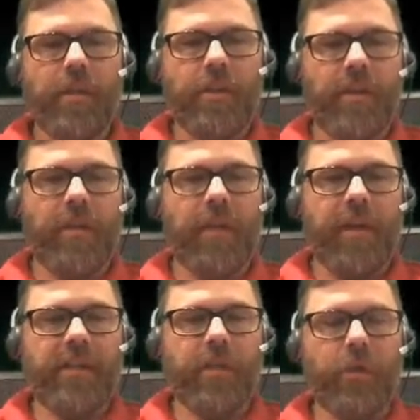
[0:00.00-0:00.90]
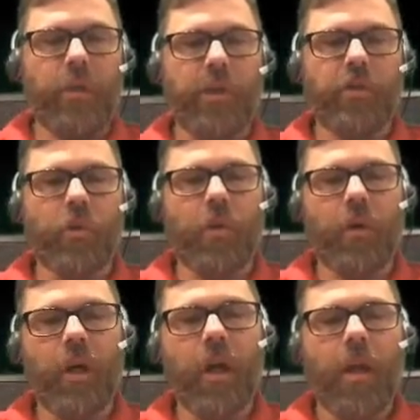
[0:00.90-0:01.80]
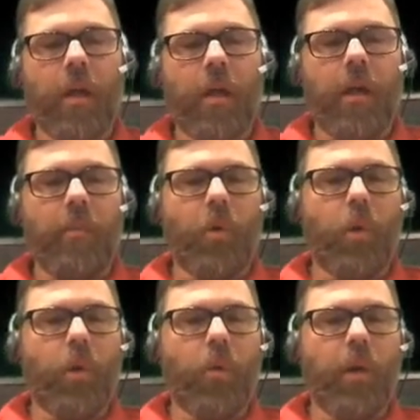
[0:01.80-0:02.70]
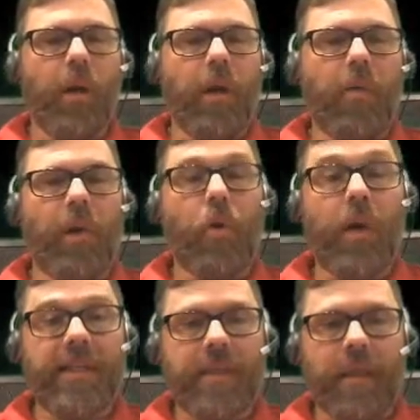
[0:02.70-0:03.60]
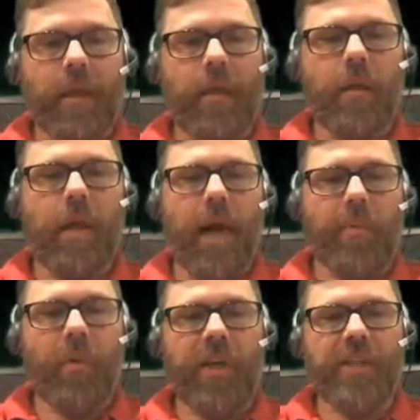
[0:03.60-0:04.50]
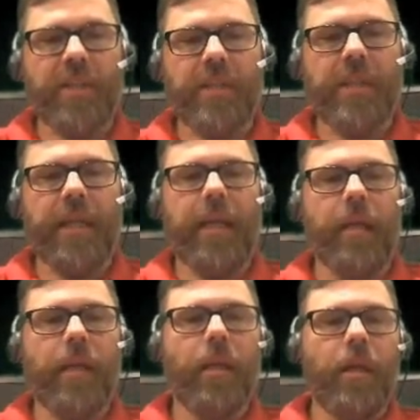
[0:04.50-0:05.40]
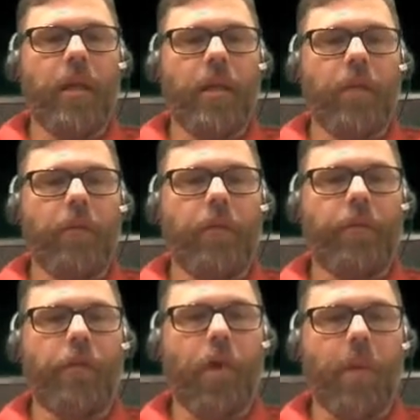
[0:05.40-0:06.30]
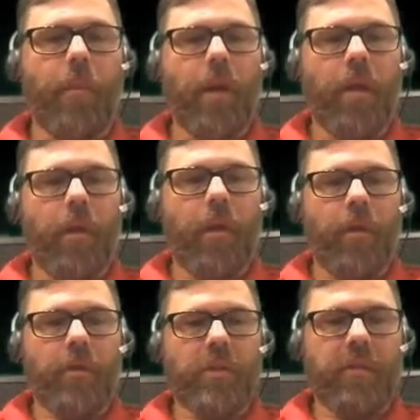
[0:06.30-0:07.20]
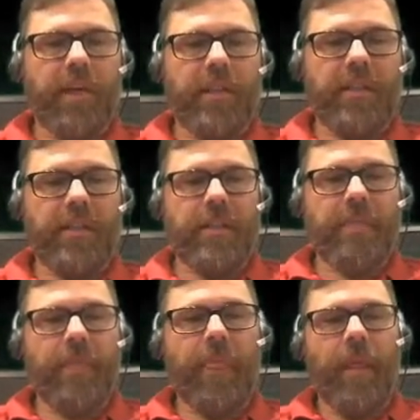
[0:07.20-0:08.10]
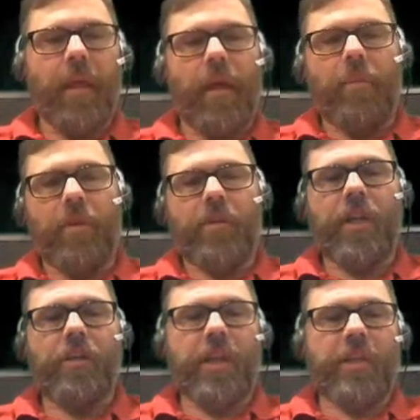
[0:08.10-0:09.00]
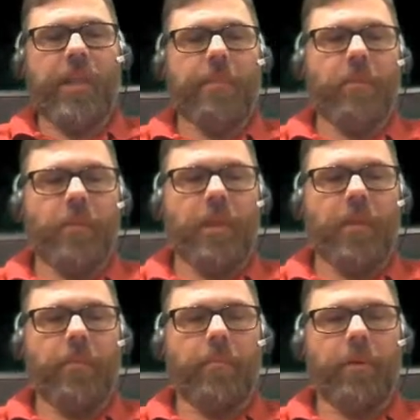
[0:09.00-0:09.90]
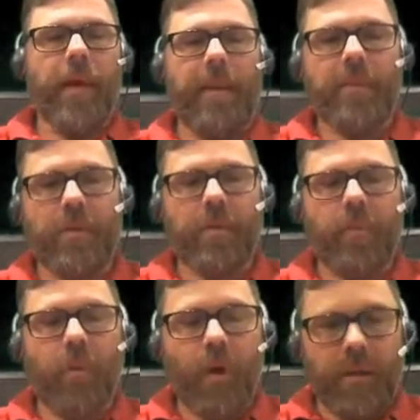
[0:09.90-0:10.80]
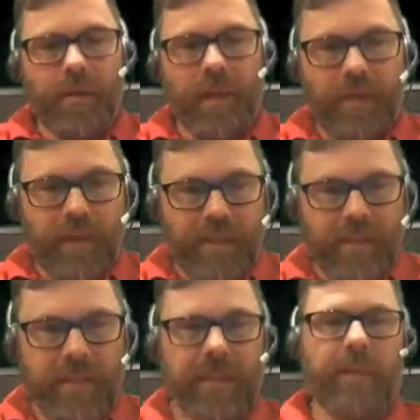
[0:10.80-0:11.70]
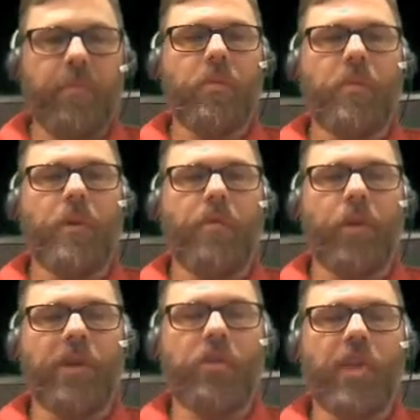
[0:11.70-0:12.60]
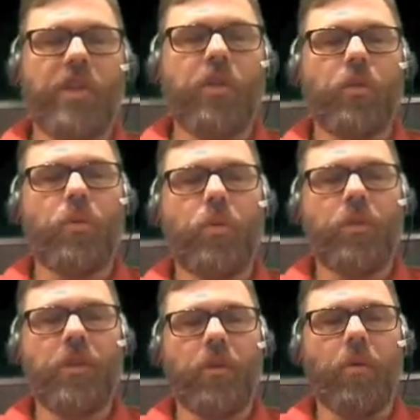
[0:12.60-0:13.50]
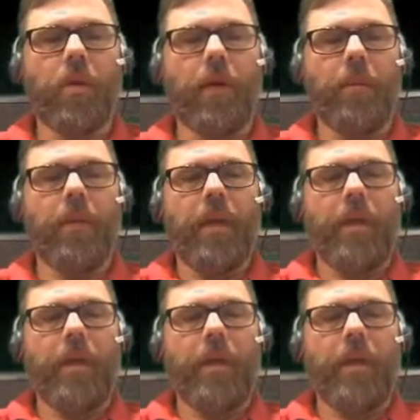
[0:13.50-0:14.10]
to a device or to a controller, or we're requesting operations data, from those devices. There's other examples, perhaps more advanced examples of orchestration tools. So,